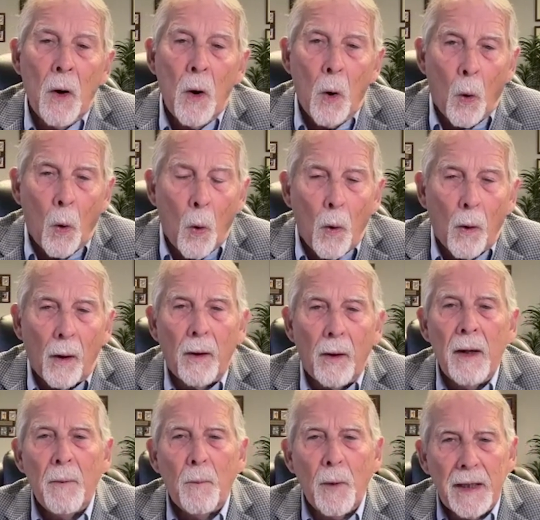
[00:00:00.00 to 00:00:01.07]

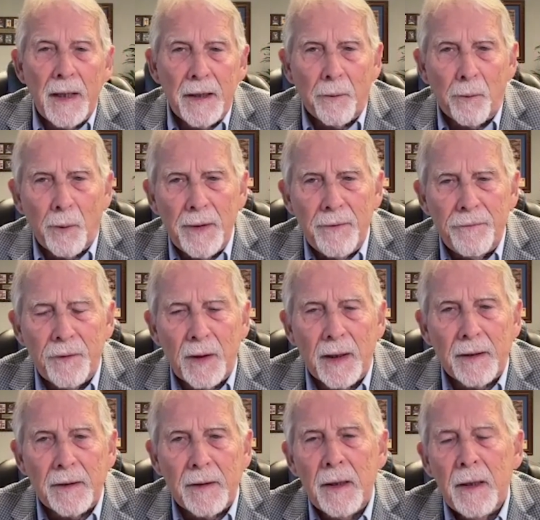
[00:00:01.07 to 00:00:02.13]
or we get a
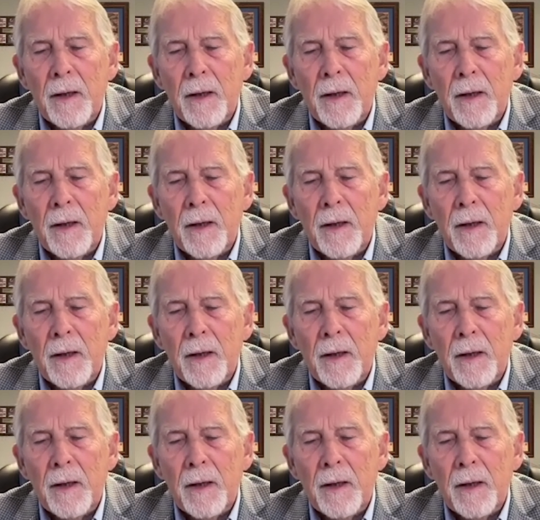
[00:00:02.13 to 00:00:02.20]
refund.